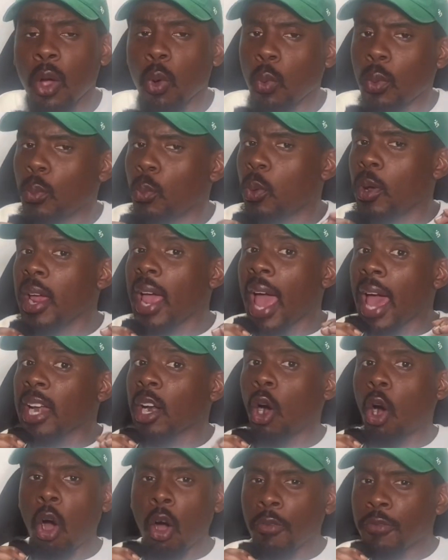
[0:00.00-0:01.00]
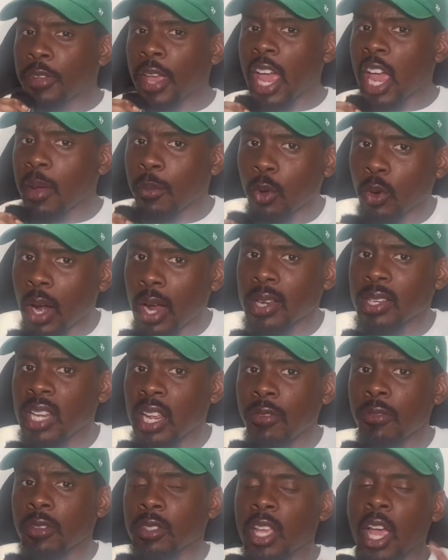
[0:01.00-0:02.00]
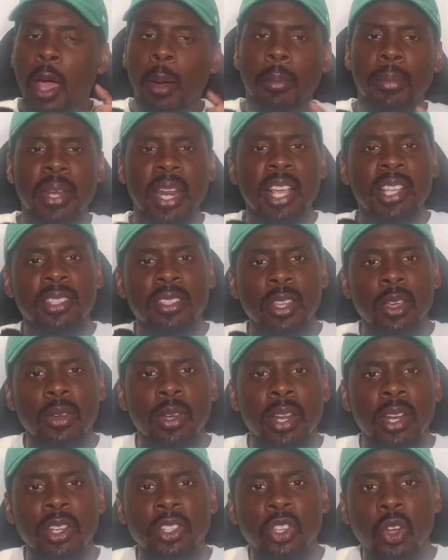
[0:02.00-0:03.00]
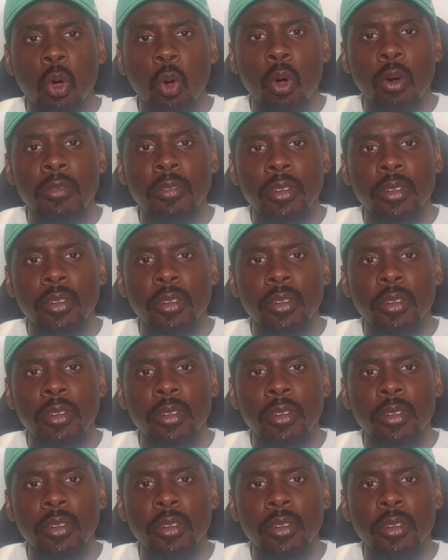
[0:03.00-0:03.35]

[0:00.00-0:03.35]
We had an off game on our defense, but they still didn't score